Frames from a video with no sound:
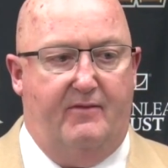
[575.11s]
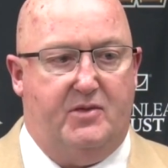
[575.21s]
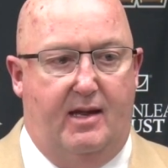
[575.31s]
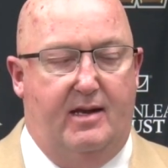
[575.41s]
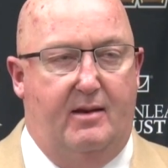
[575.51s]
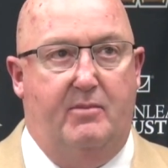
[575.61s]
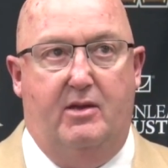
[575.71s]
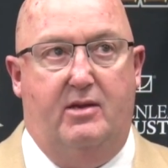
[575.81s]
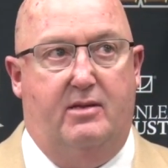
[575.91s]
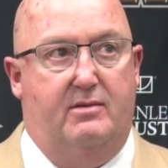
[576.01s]
said it a
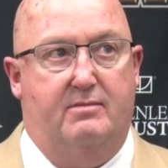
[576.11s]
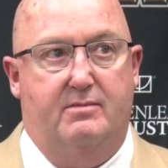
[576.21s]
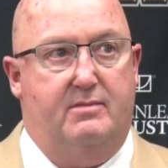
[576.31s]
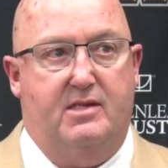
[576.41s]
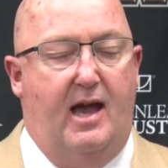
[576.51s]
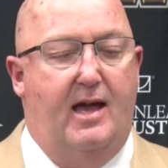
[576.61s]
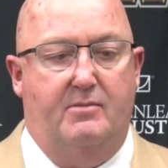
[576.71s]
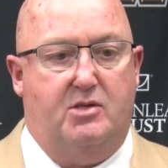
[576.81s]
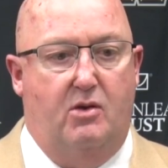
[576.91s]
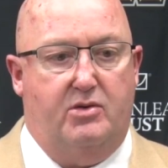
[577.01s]
million
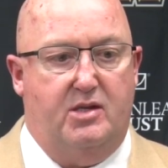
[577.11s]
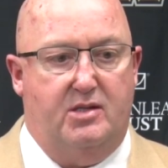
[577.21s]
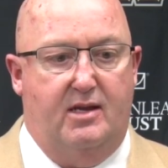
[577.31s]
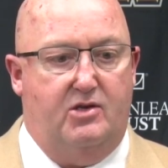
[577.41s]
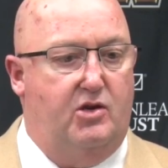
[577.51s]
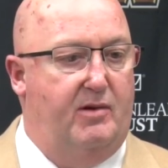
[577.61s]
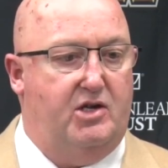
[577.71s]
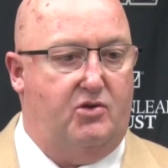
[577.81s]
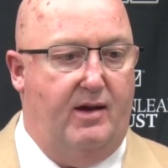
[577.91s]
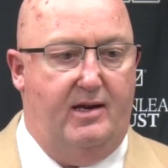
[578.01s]
times, coaches get too
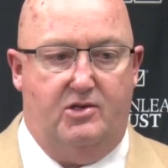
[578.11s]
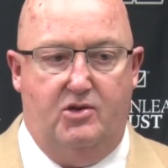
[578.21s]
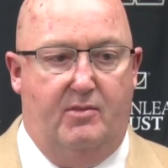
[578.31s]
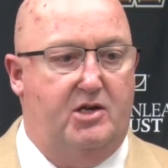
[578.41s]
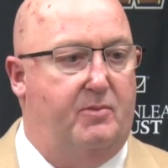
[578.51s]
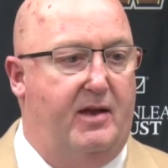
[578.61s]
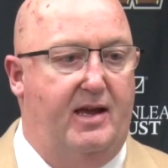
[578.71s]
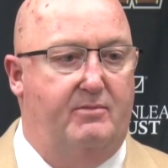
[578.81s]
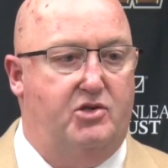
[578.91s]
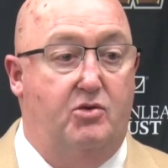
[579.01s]
much credit, too much
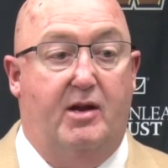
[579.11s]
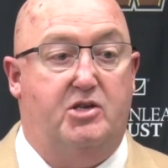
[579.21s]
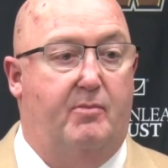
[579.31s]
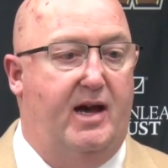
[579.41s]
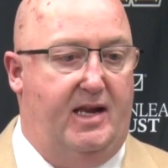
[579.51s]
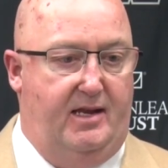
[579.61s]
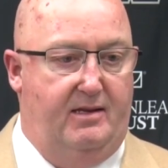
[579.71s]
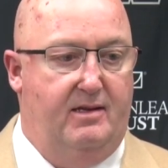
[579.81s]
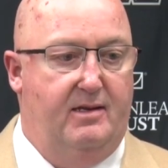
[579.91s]
blame, too much money.